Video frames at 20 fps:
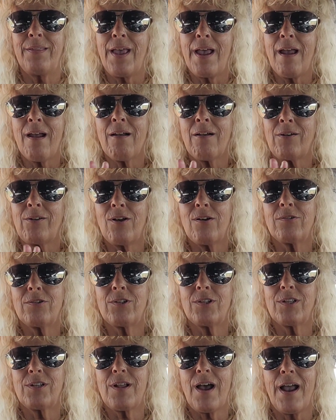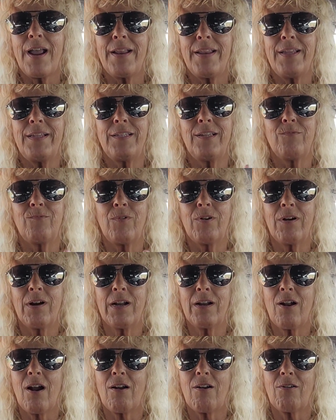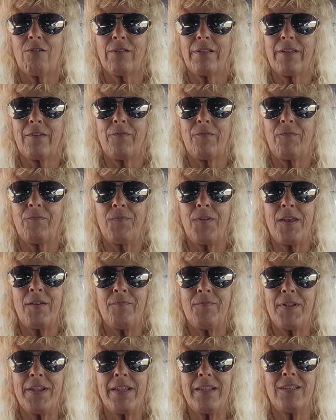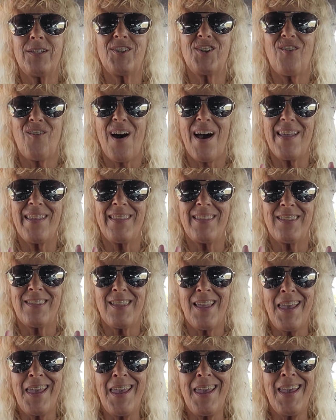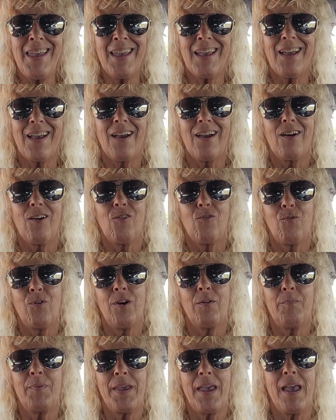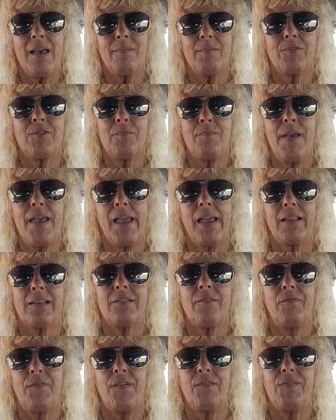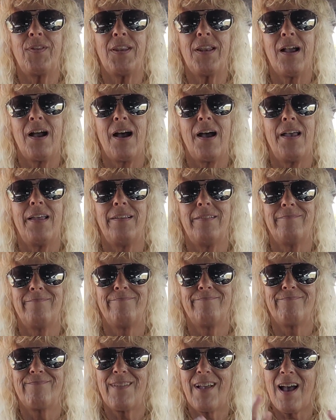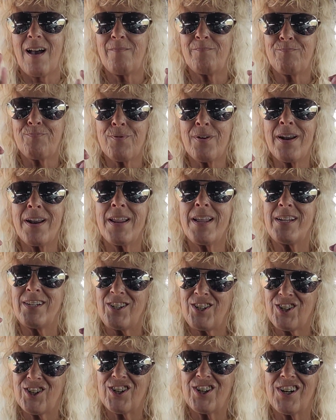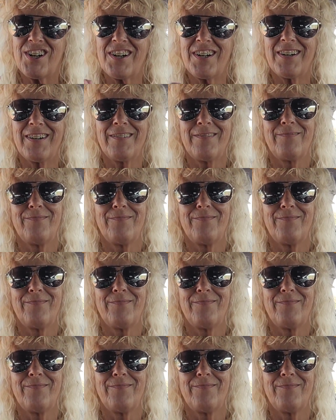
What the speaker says: they're close to 90s and we're in our early 50s, so I think we'll be able to make it to 59. I'm pretty sure.